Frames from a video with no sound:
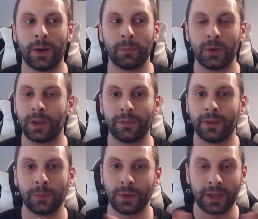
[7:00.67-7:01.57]
I'm not
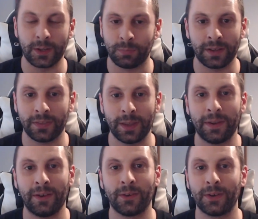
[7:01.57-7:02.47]
allowed to pluck them
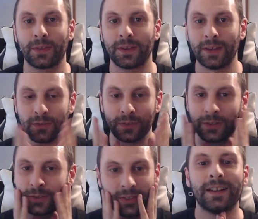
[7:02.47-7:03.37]
out or anything. Literally
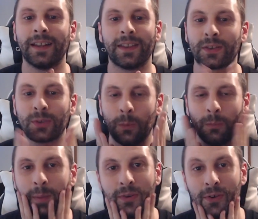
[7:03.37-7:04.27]
got to let the salt and
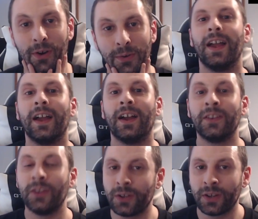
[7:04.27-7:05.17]
pepper grow.
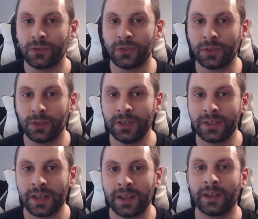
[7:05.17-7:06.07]

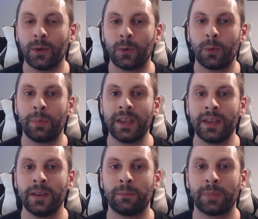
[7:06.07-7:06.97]
$900, and I will
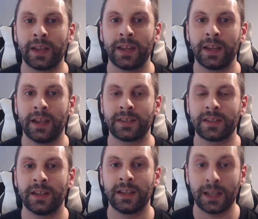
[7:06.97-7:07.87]
be playing as
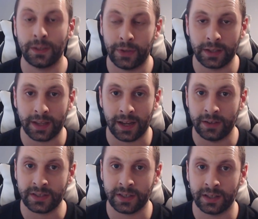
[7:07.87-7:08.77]
a Lalafell
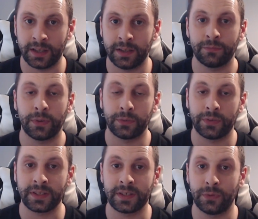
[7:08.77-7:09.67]
character in Final
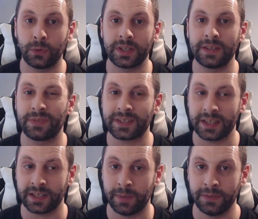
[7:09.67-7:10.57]
Fantasy 14 for
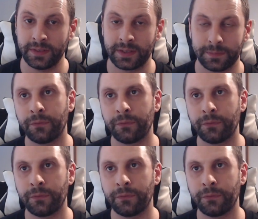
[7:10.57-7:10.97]
6 months.